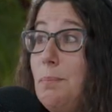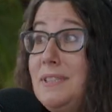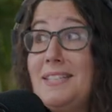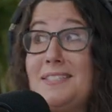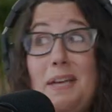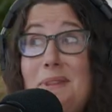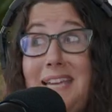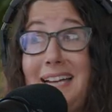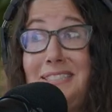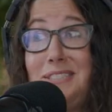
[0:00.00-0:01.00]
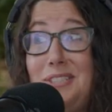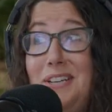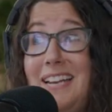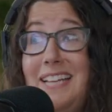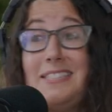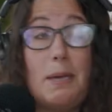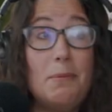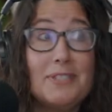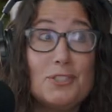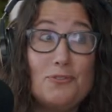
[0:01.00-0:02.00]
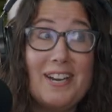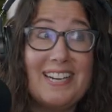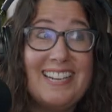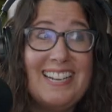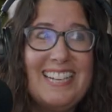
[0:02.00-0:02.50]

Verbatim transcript: But then some of the acting's good, and some of it's funny.